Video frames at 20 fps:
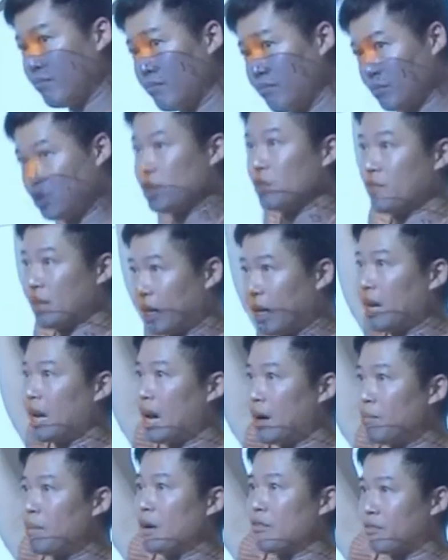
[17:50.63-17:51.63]
shifting it
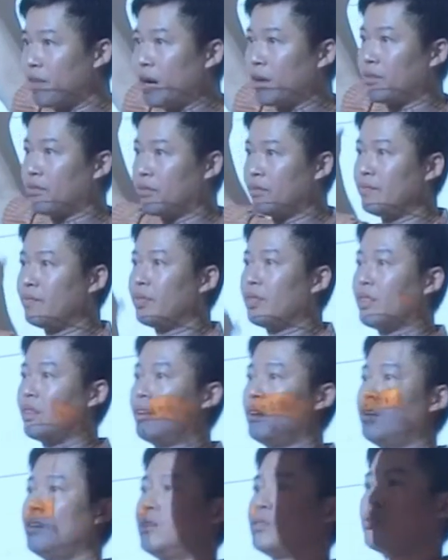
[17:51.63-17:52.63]
up by 5.
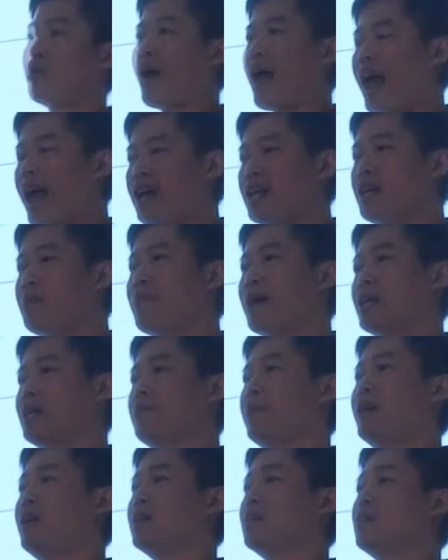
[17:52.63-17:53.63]
So any
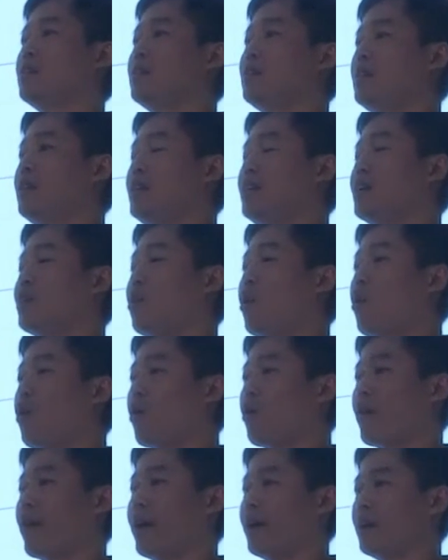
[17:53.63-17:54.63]
mathematically
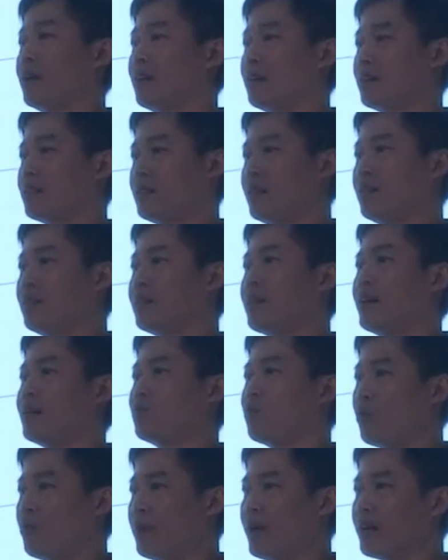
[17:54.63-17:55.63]
correct syntax
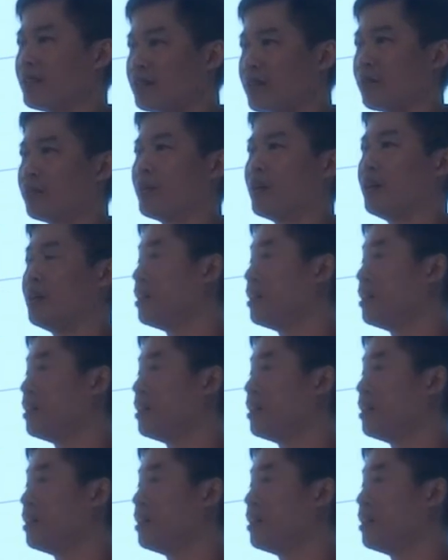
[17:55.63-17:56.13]
will be accepted